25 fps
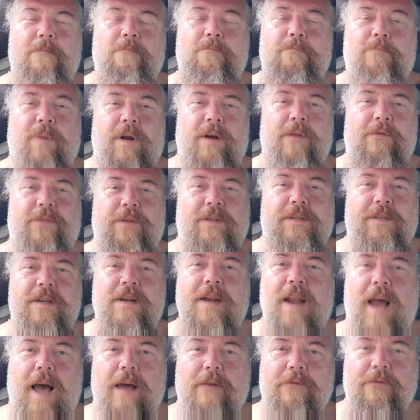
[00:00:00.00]
But if it's
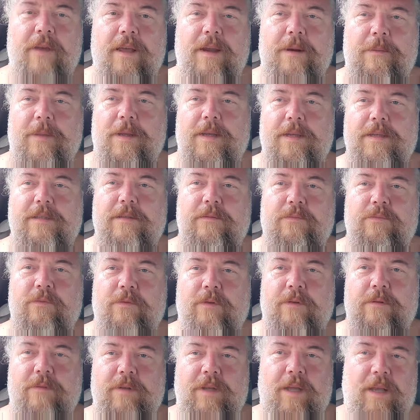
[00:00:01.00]
not venomous,
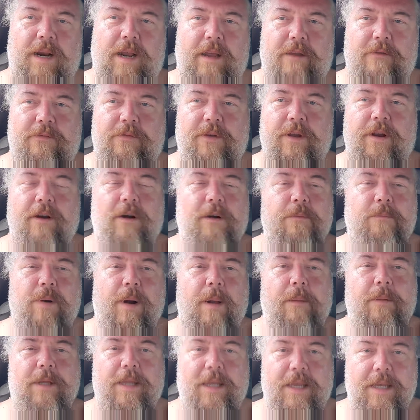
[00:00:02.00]
and I figure it
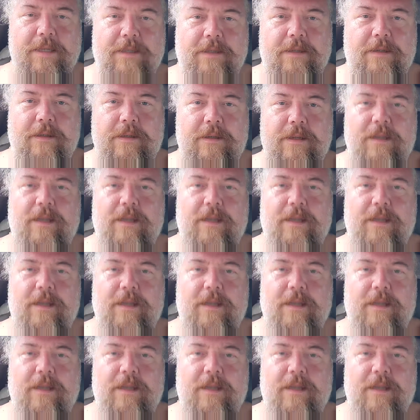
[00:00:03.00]
probably isn't,